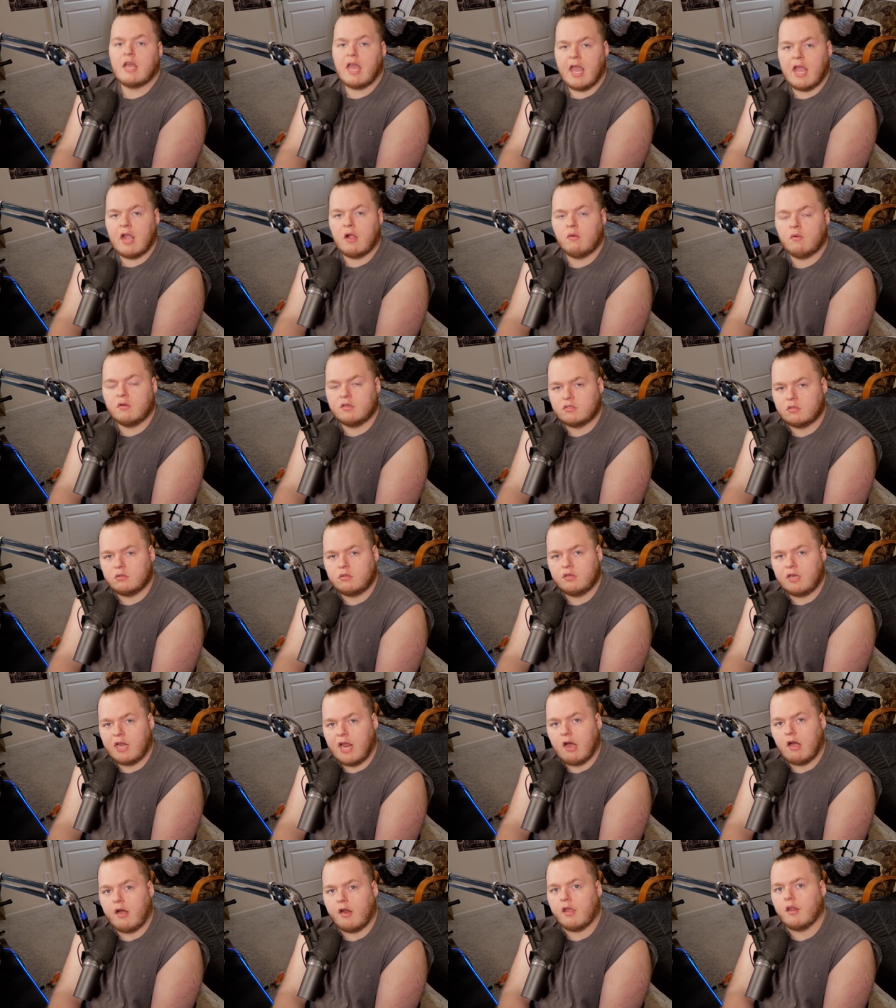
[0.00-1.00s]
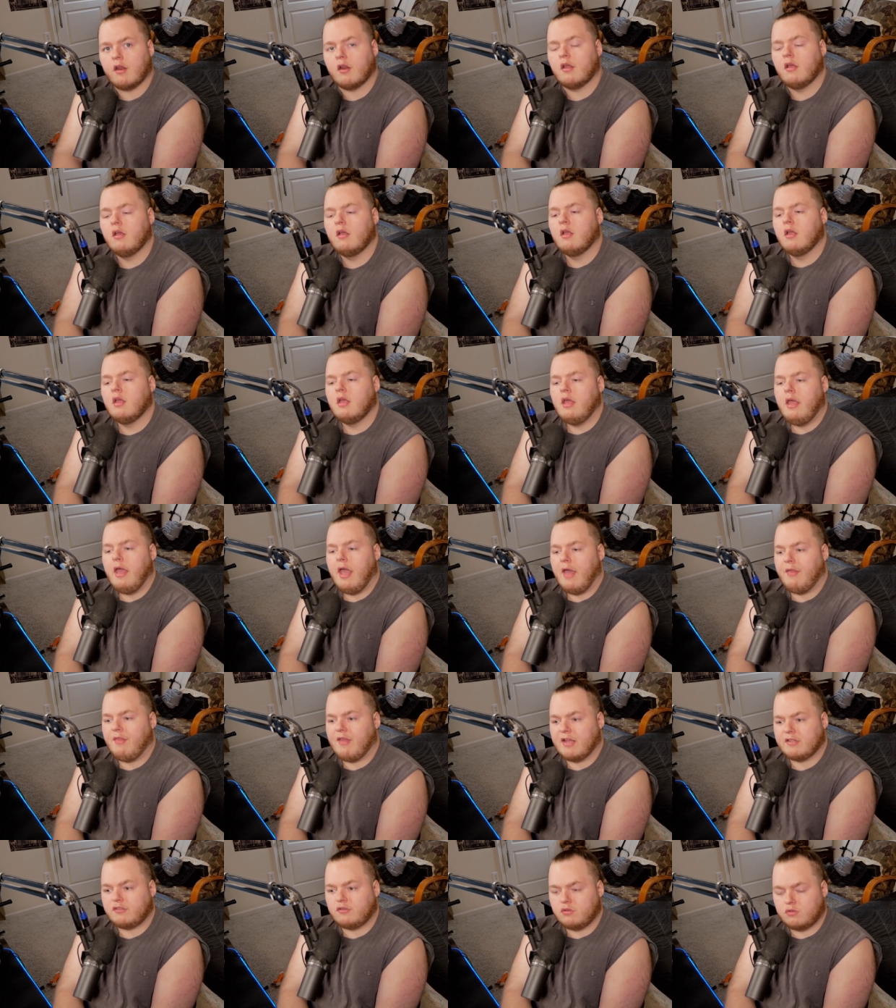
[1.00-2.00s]
King was Lunarian,
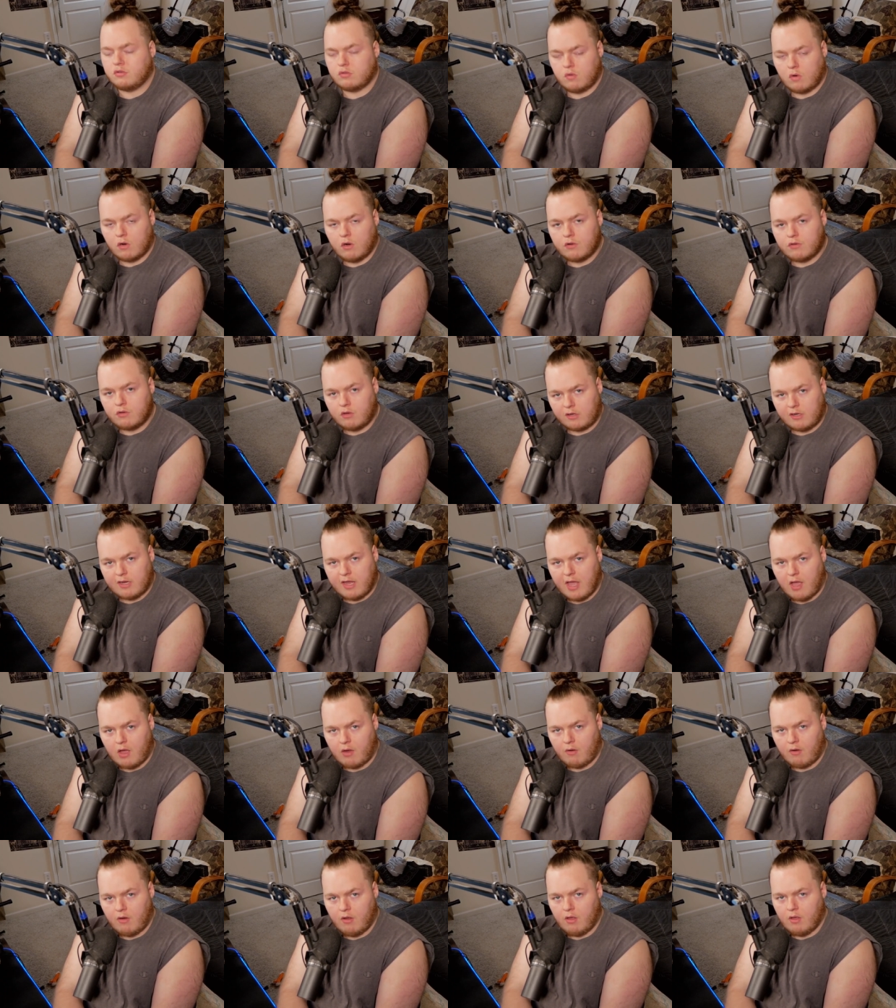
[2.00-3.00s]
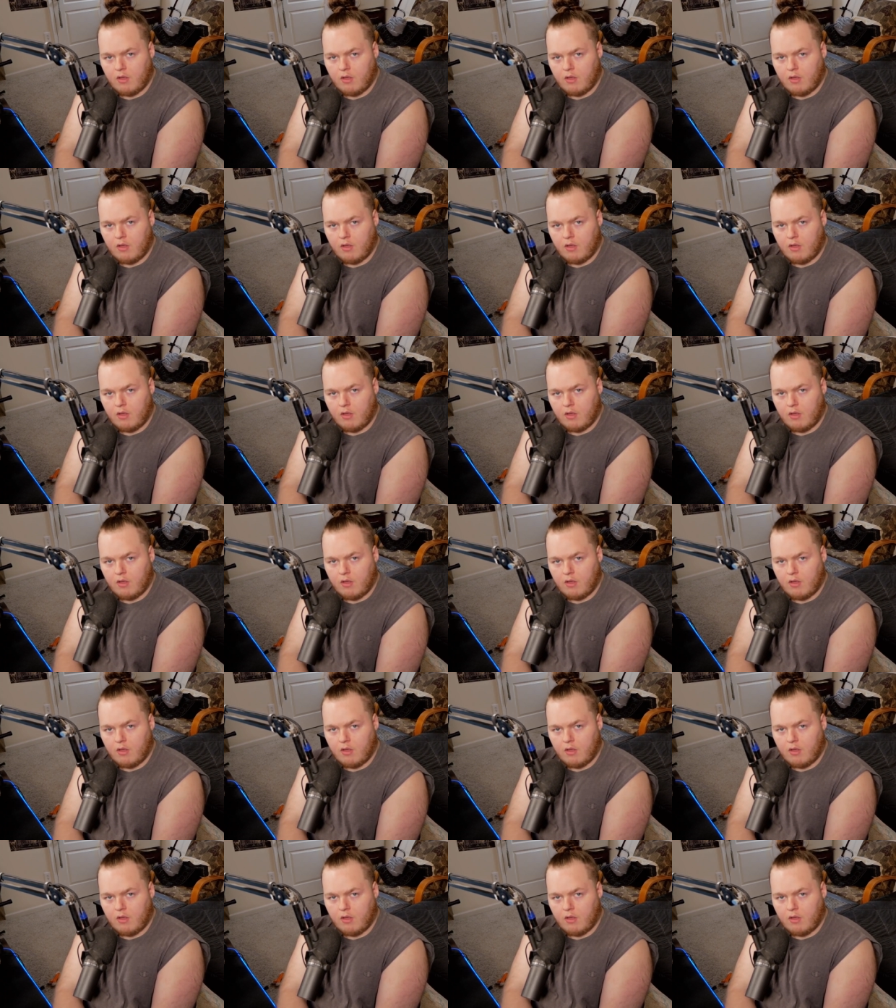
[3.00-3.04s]
and that's who Zoro took down.